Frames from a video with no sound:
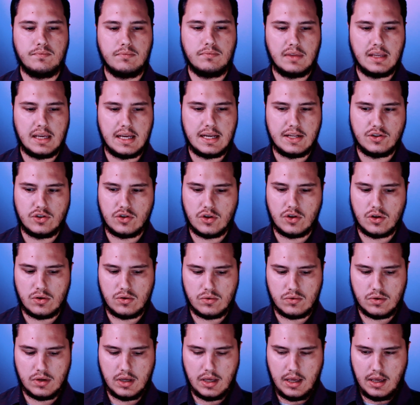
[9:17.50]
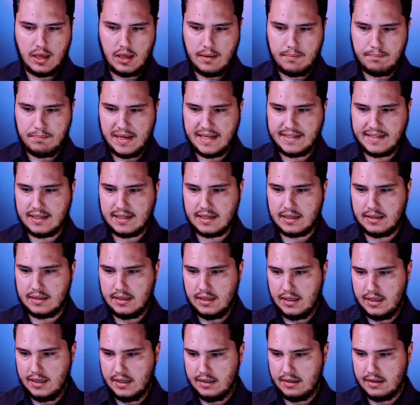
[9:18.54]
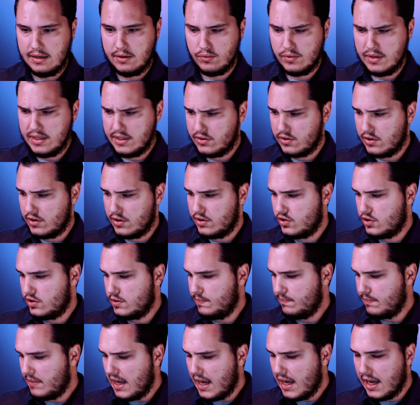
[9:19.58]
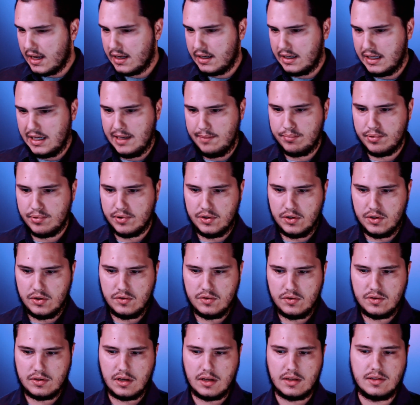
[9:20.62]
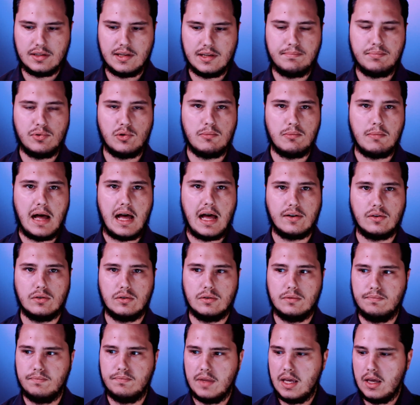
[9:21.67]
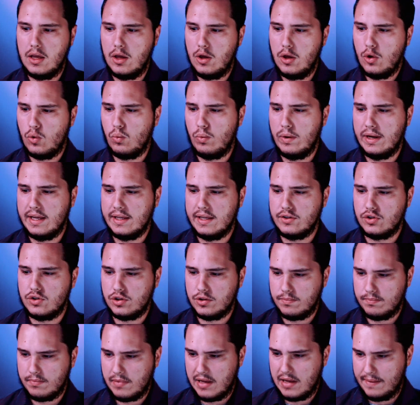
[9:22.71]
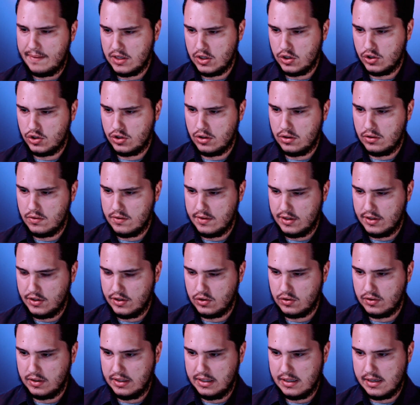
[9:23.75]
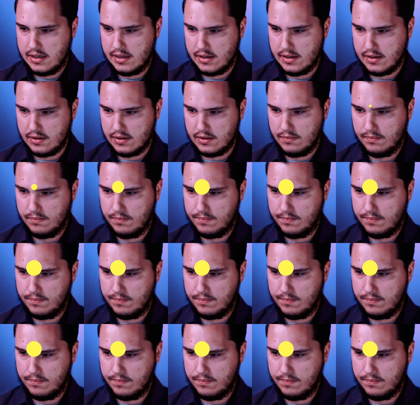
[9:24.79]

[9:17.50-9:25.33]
And so basically he did research and he produced a simple model which I'm going to show on the screen here.